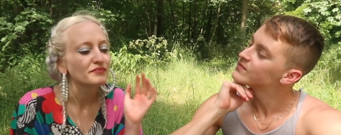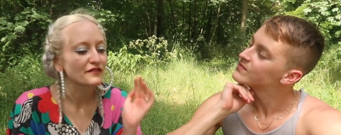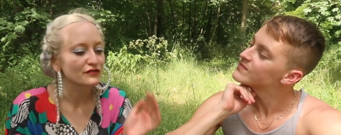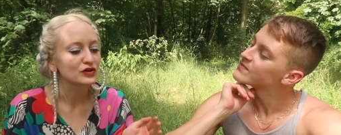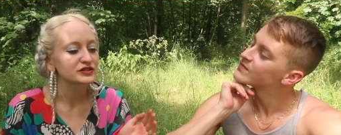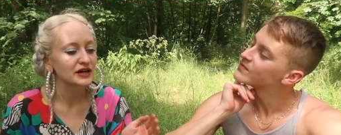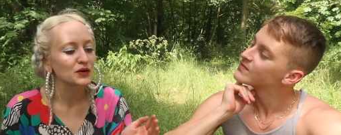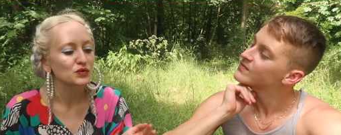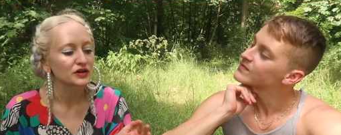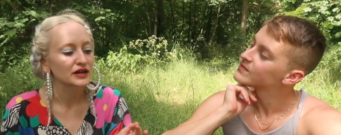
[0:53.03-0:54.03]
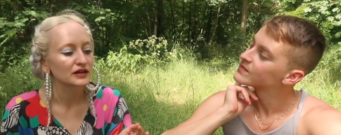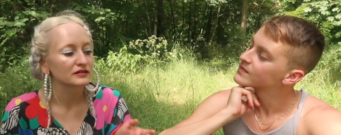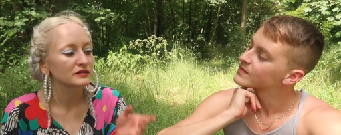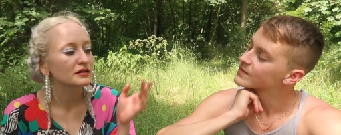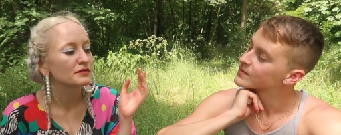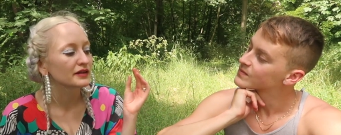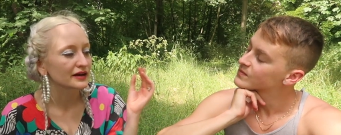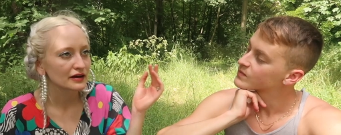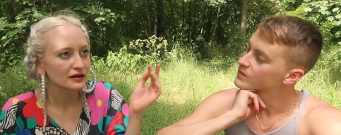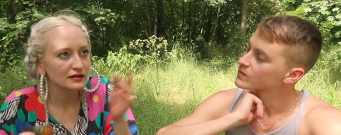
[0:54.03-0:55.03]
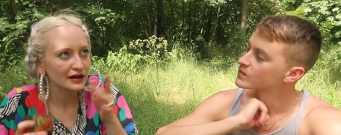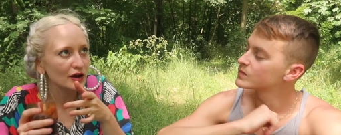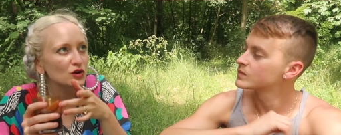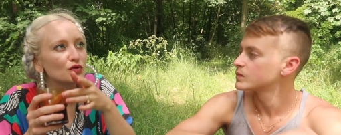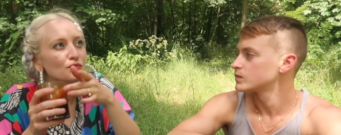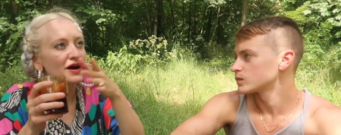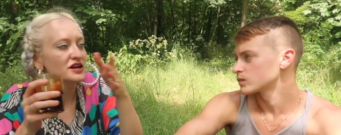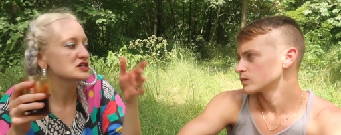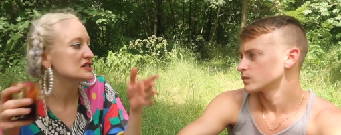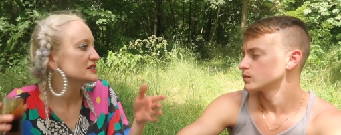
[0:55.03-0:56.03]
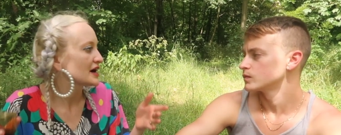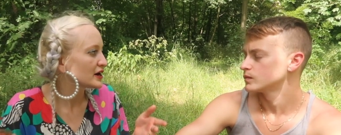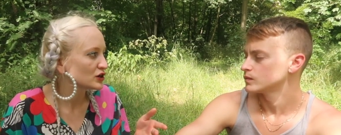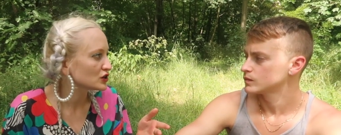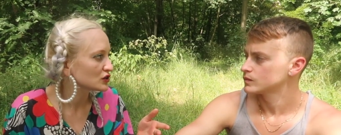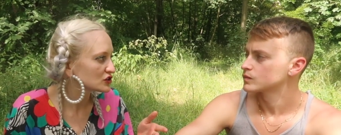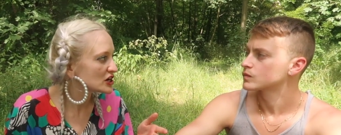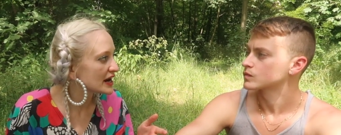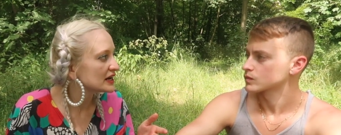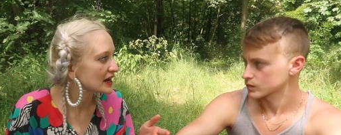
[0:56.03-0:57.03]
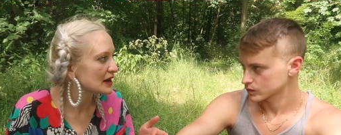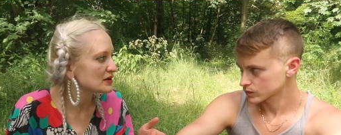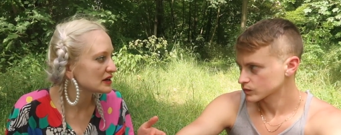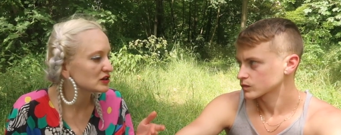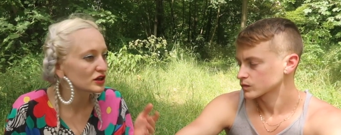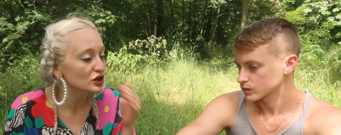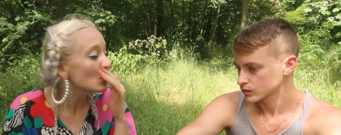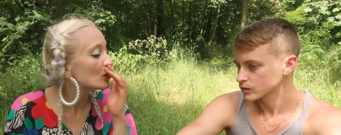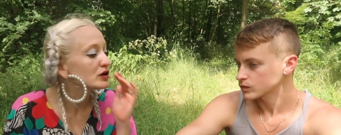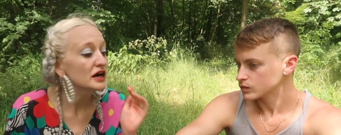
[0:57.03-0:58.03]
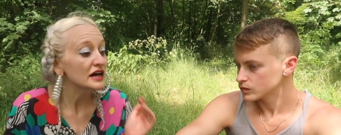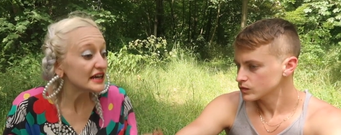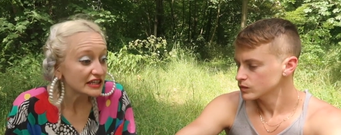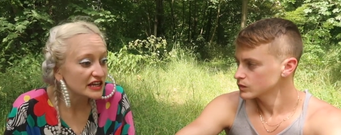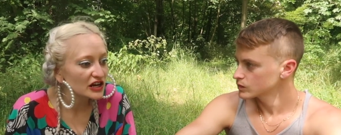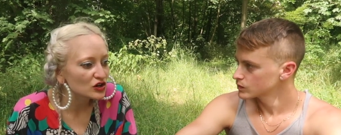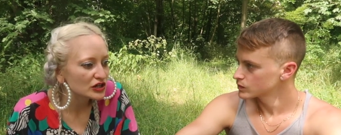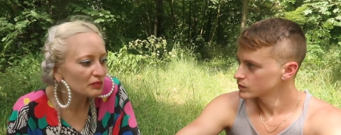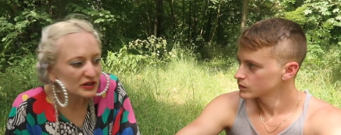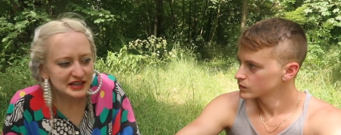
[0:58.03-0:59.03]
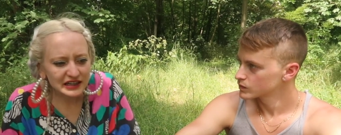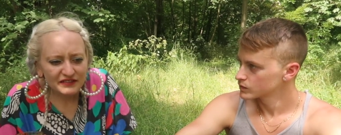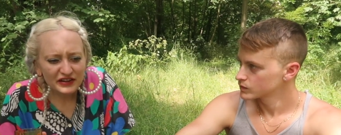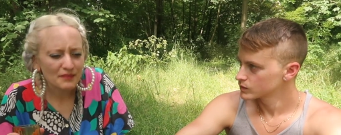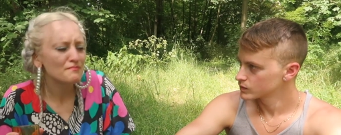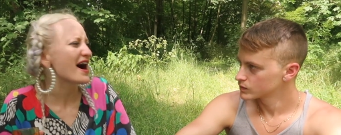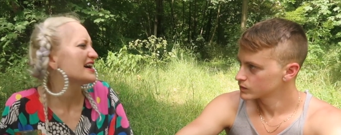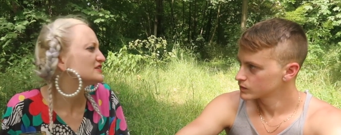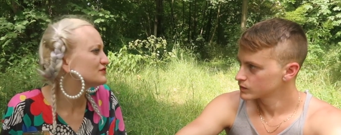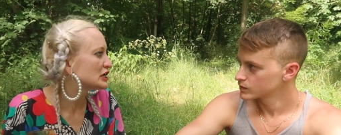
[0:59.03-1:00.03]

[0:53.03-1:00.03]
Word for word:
Speaker 1: my first night working, the like guy who managed the entire chain came in, and they're like, oh, he's sitting at your table, he's gonna leave like a massive